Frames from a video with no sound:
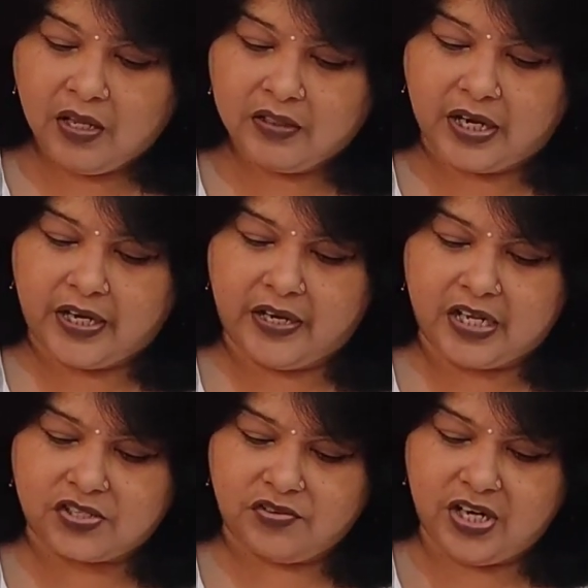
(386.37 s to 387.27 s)
The
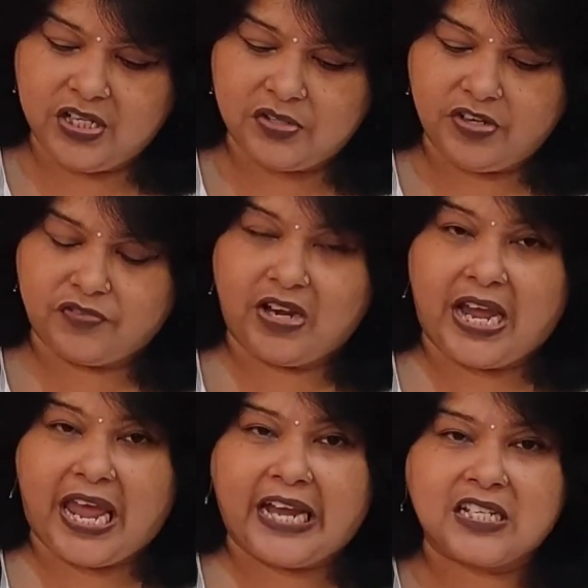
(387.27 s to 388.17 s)
industries which were
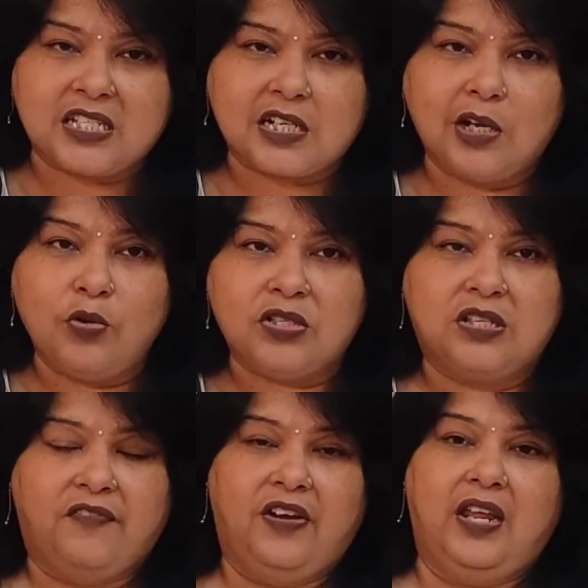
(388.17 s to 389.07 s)

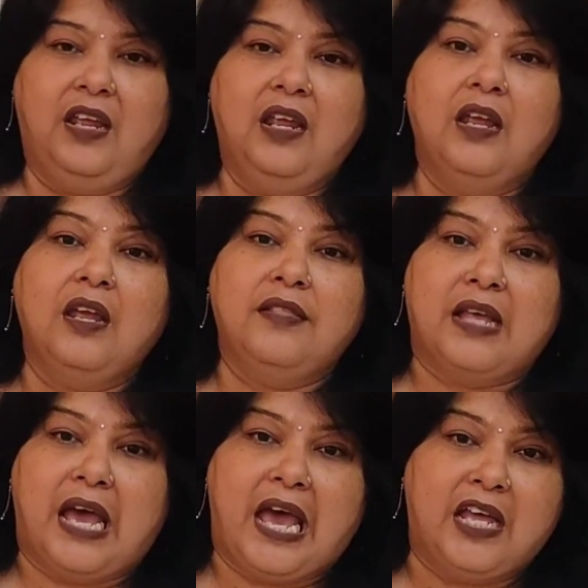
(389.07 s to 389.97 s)
exclusively in
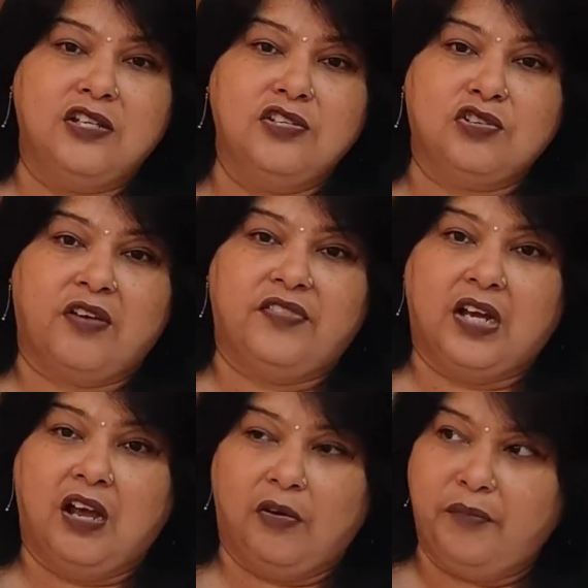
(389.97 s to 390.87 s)
the hands of the
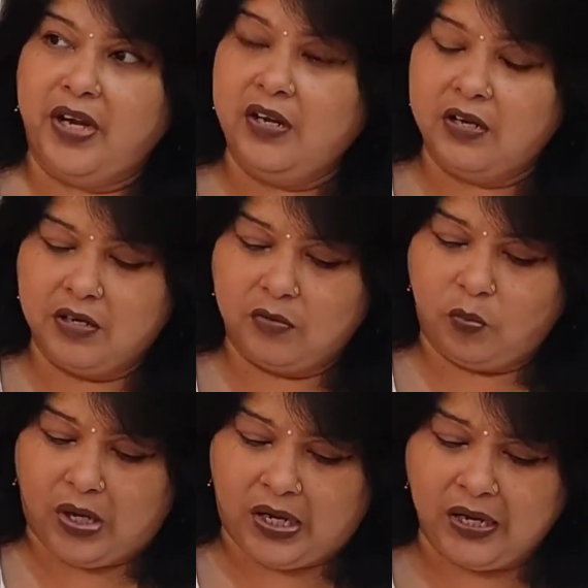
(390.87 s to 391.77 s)
government
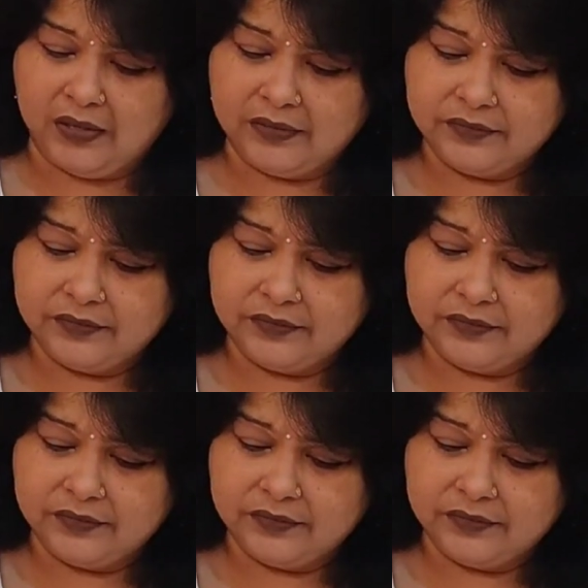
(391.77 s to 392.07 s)
were